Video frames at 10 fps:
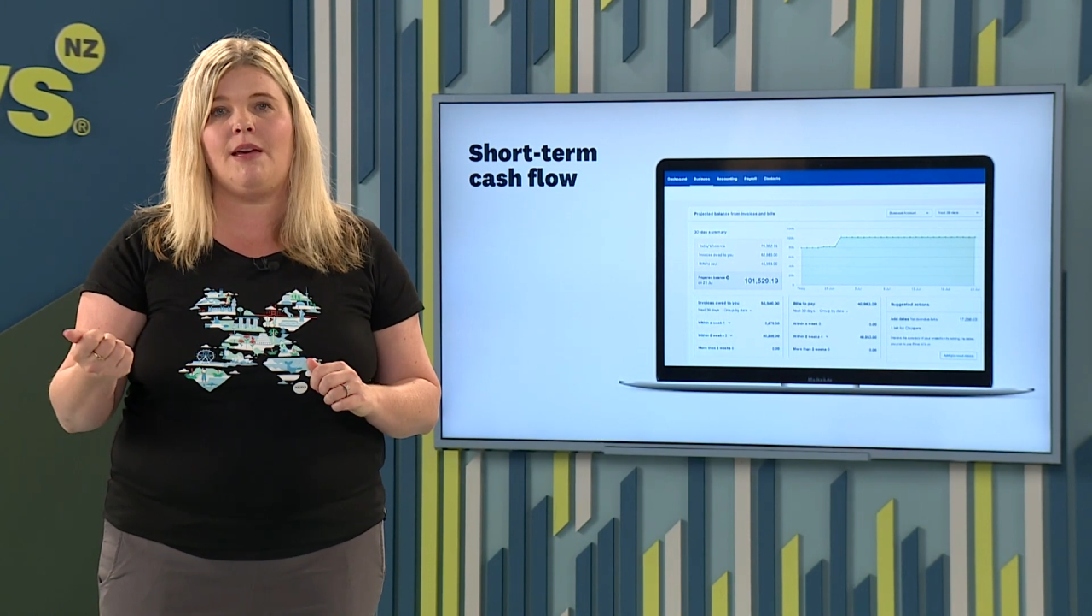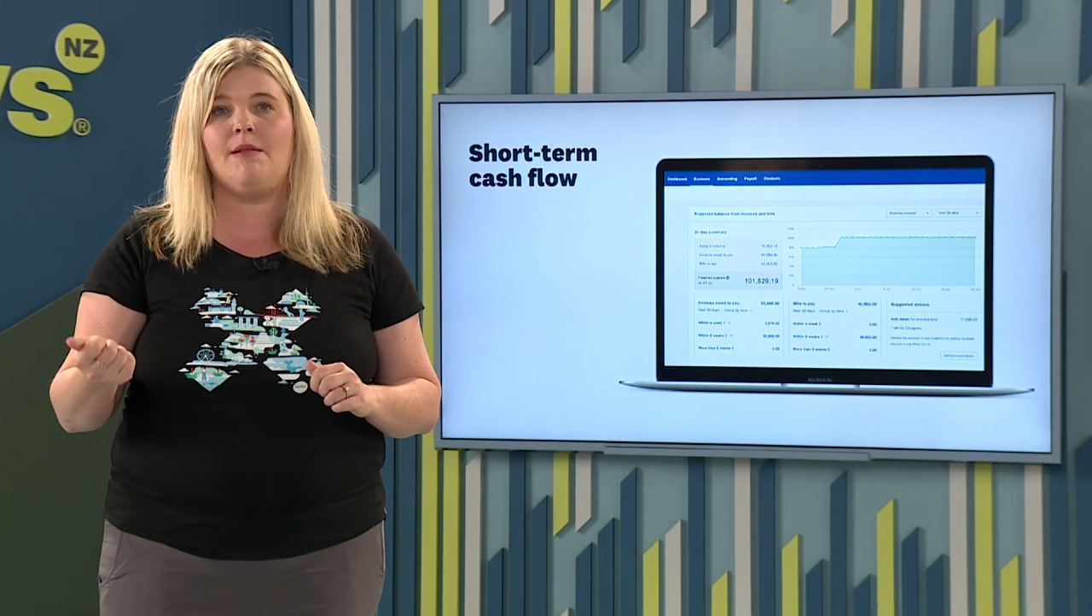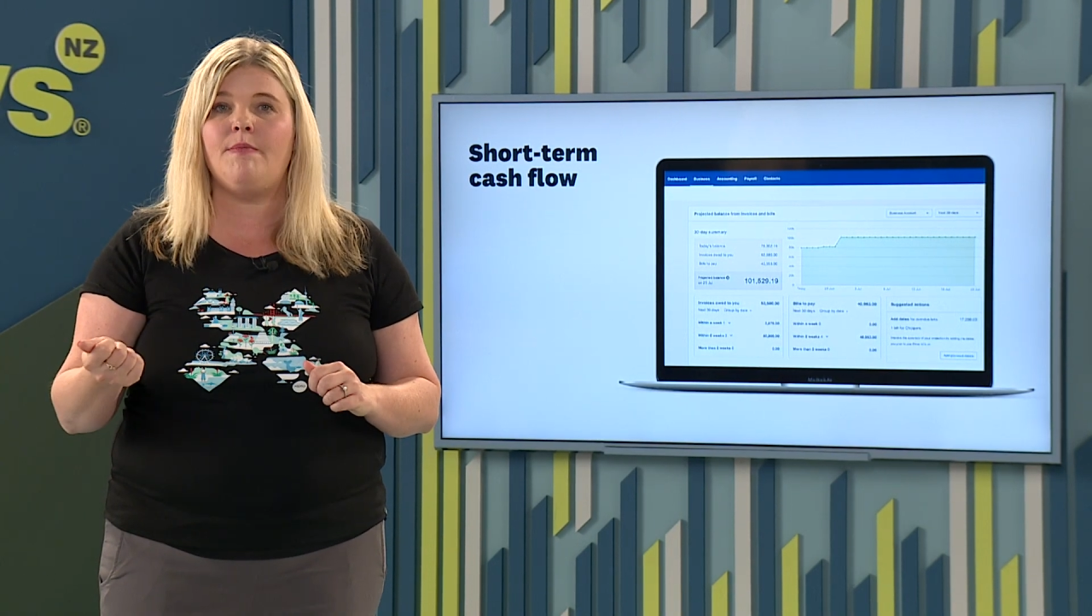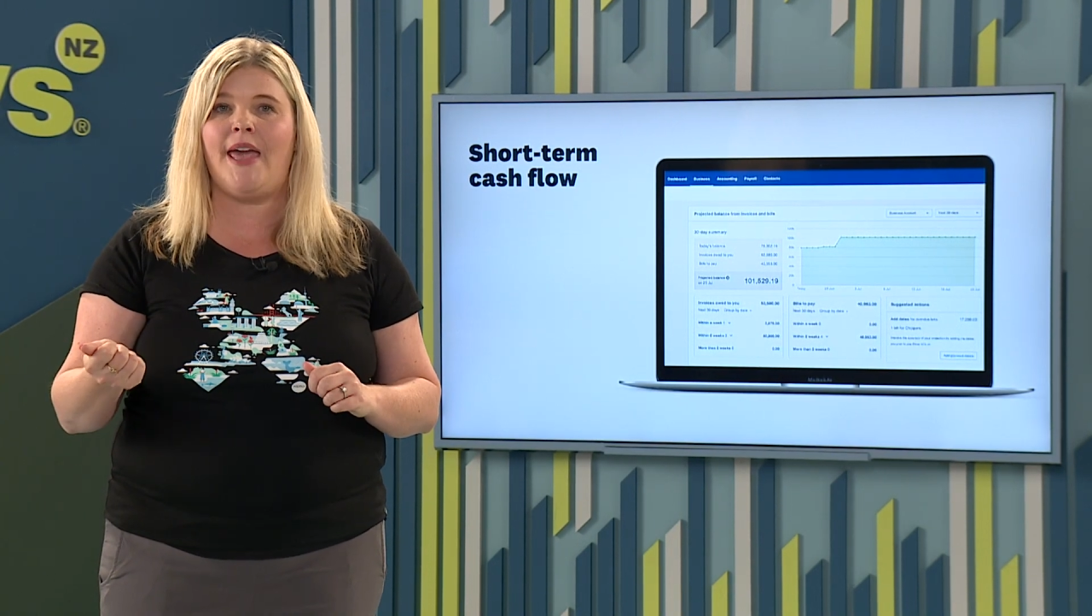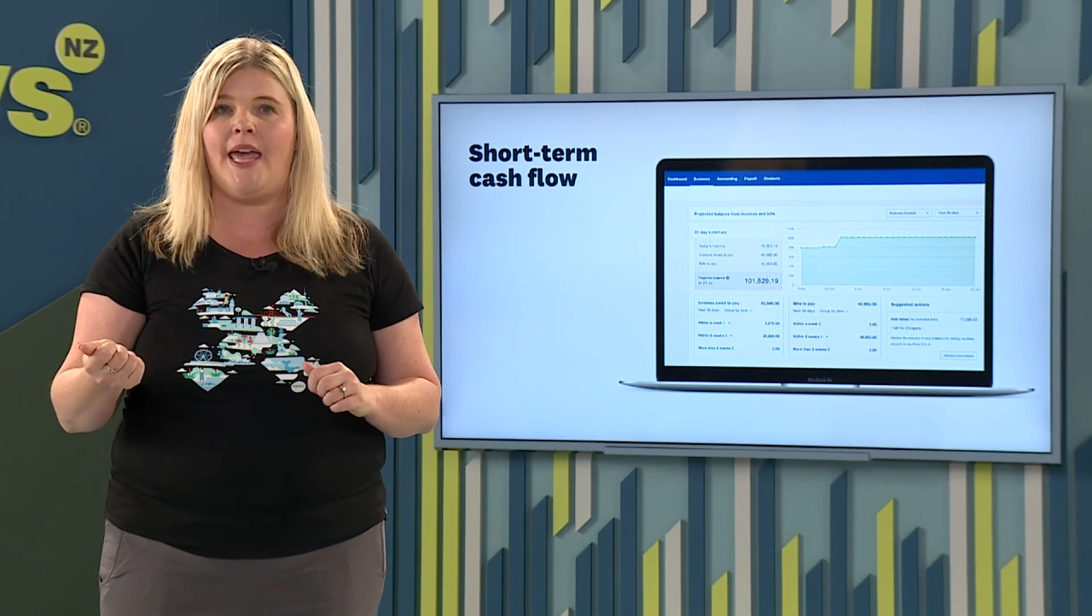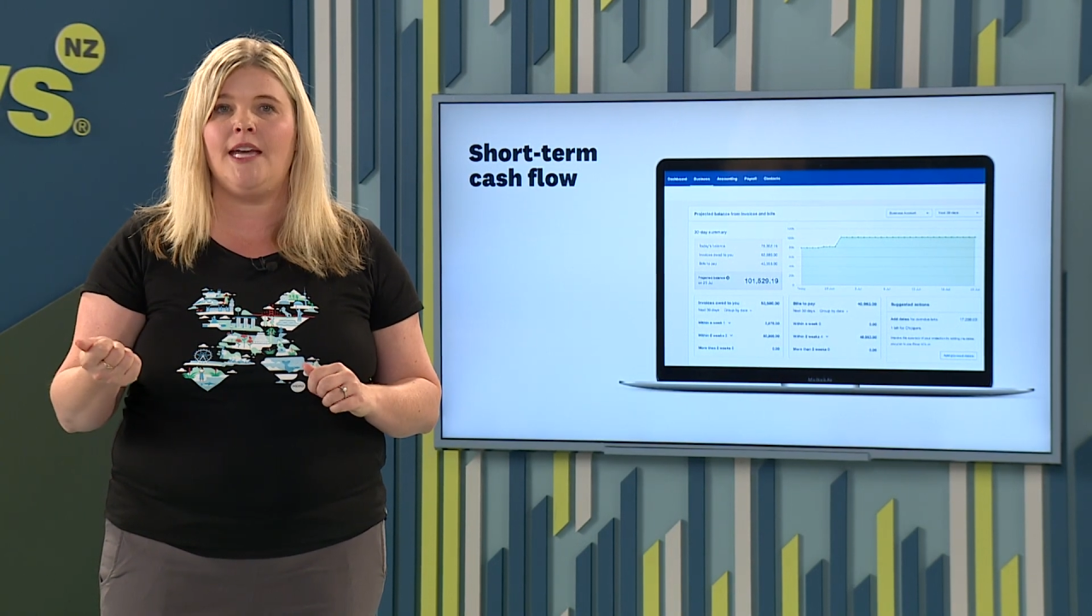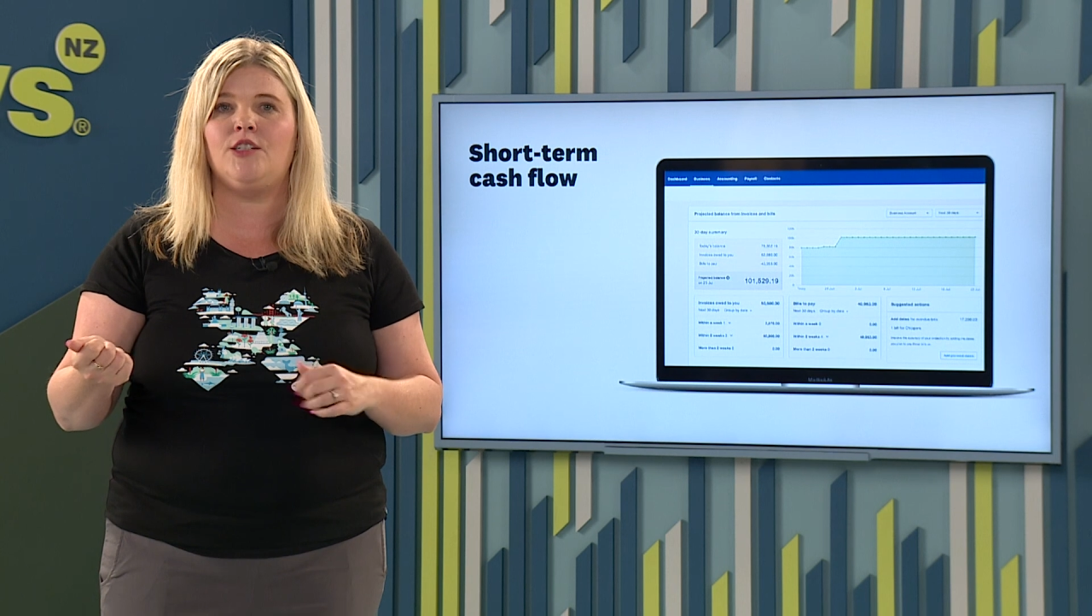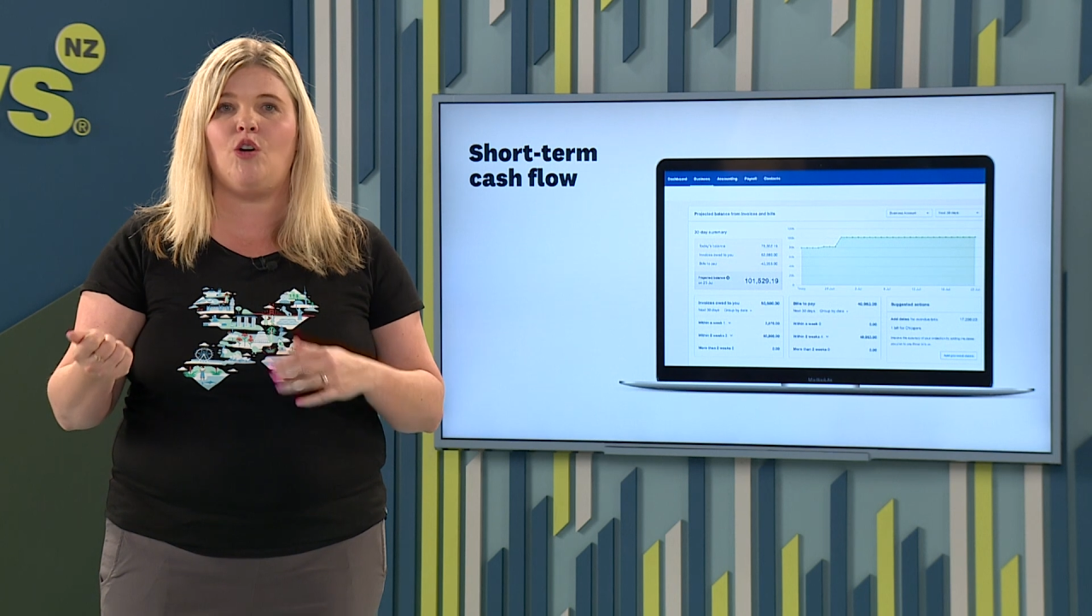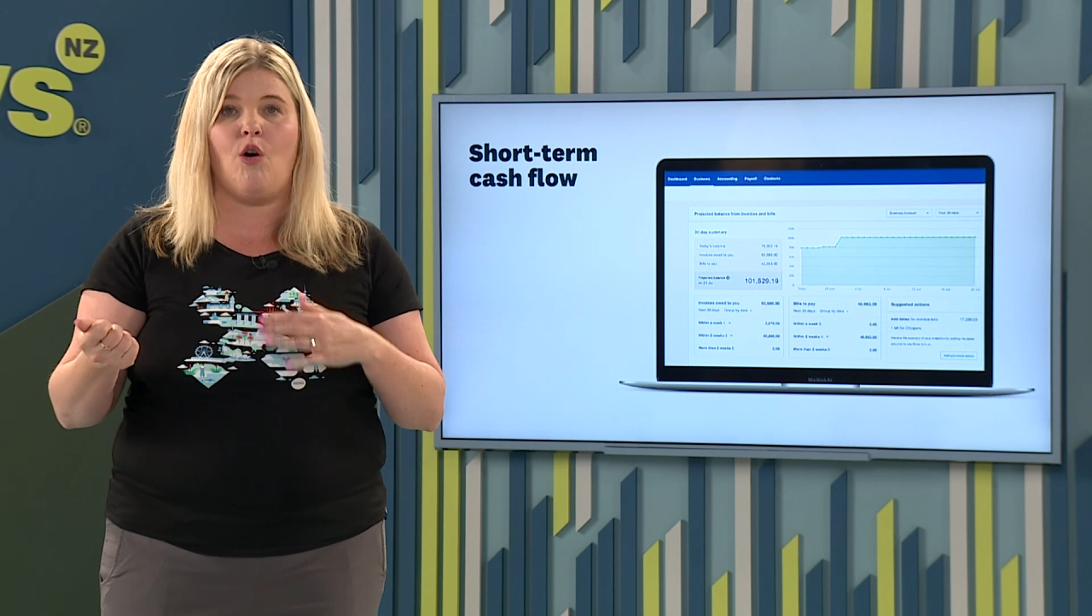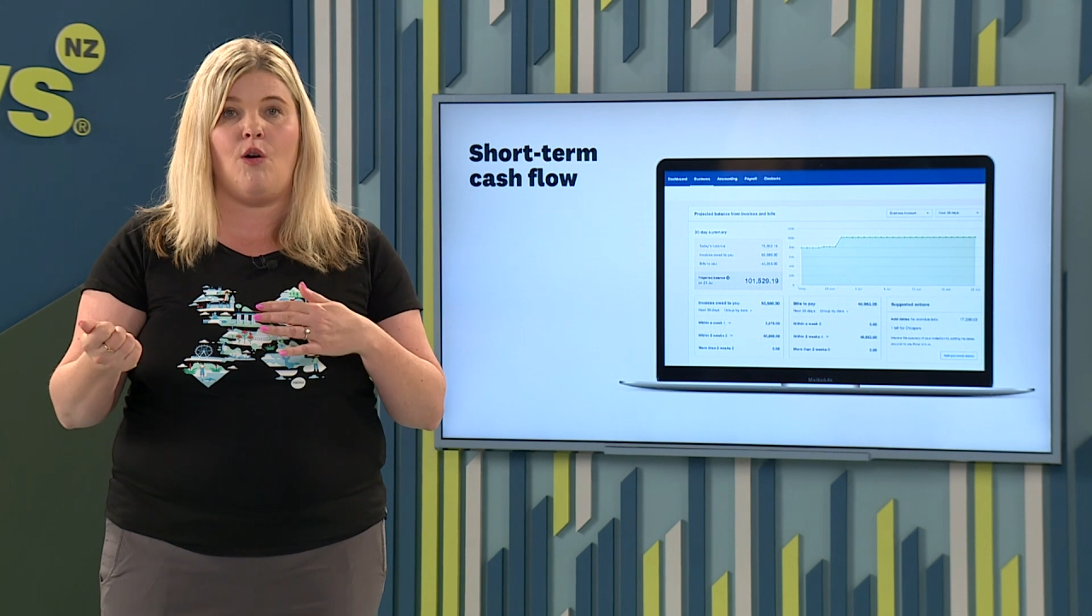impact
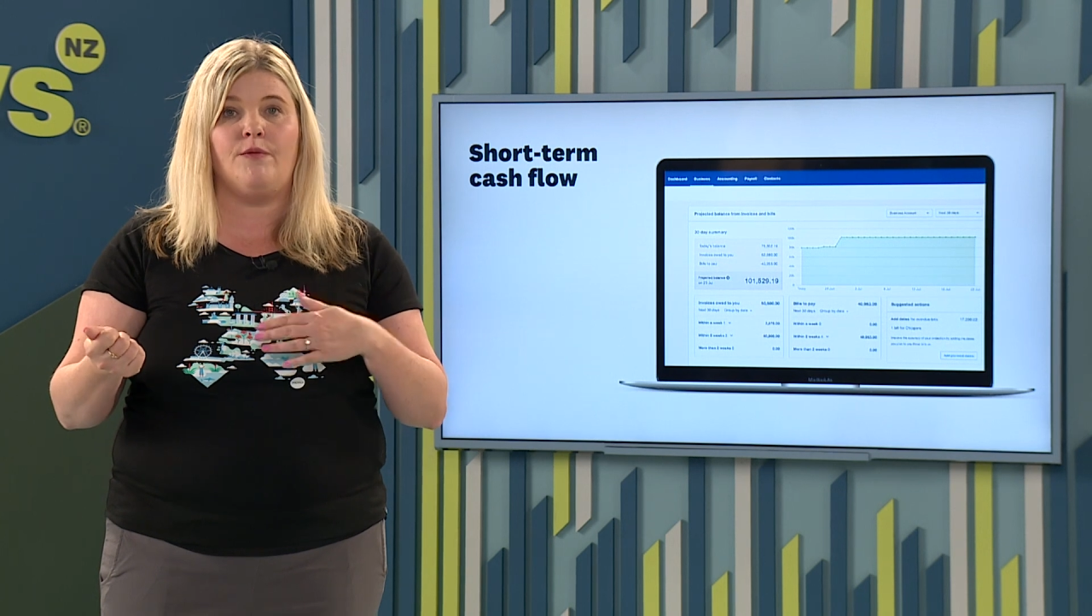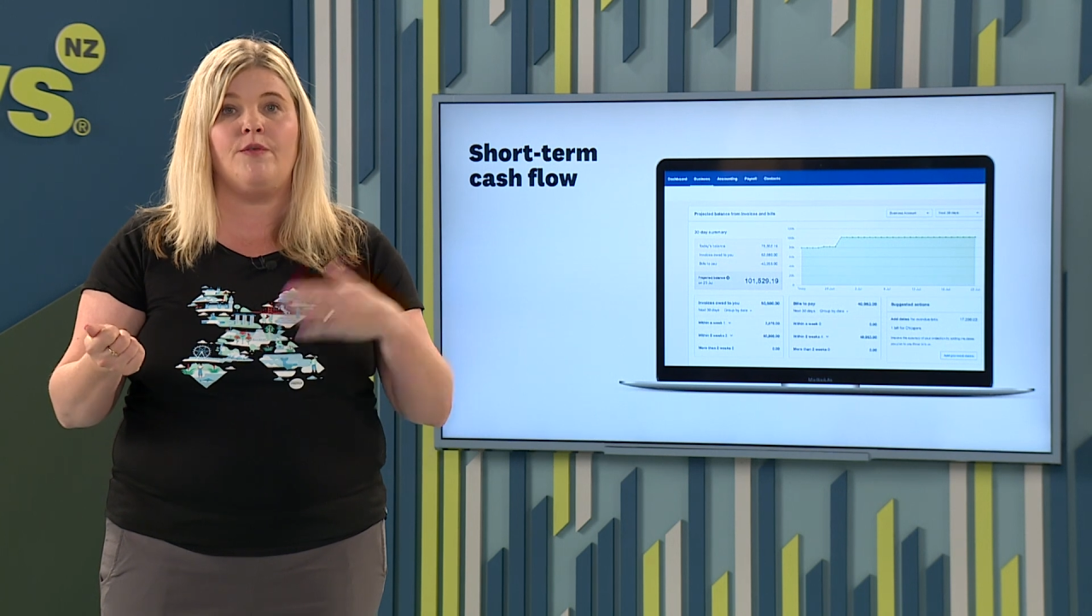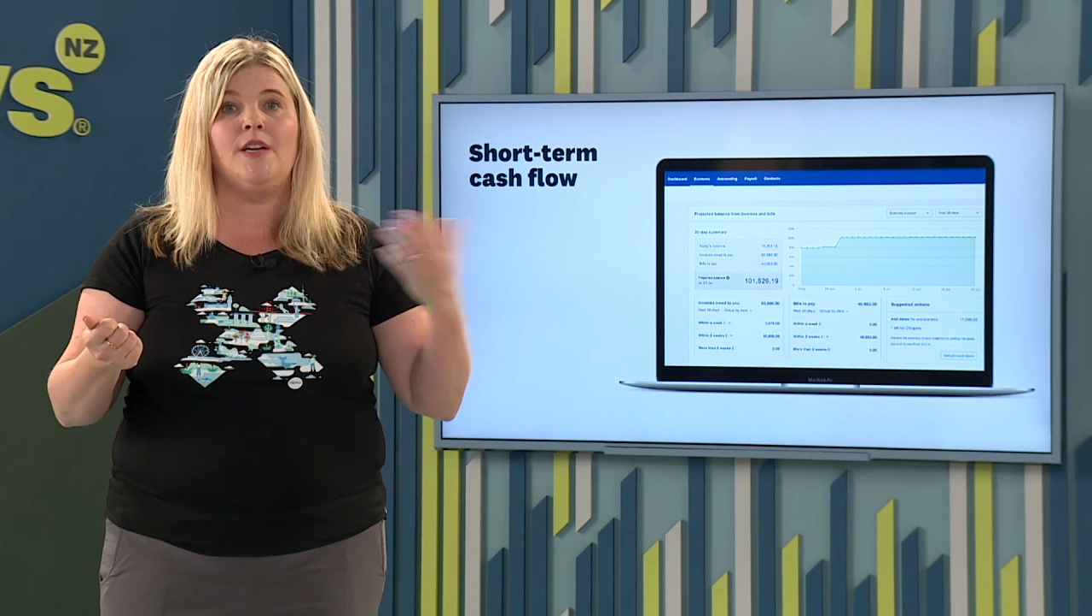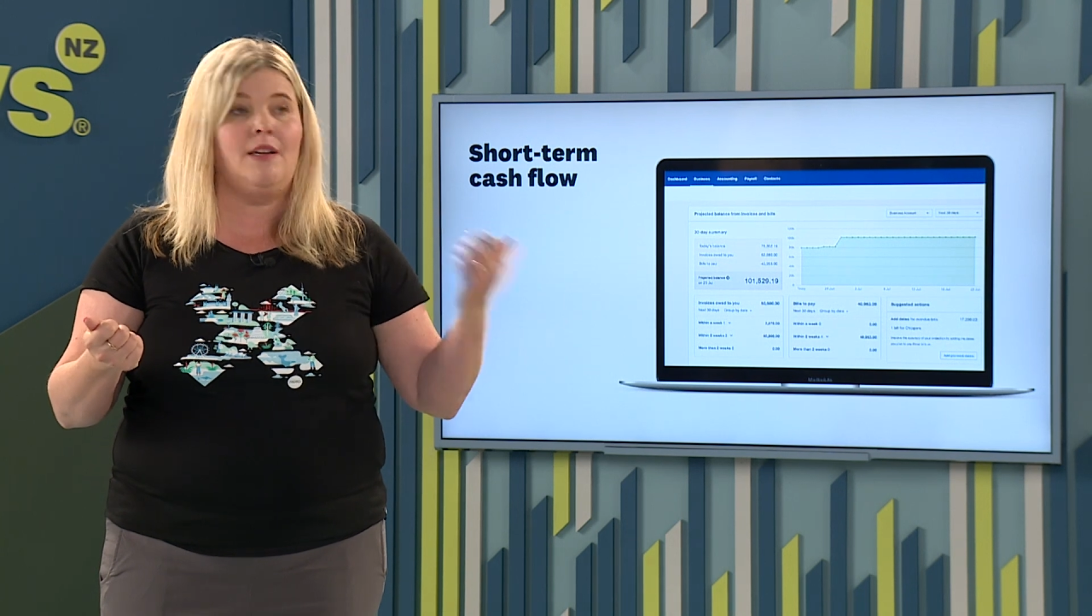of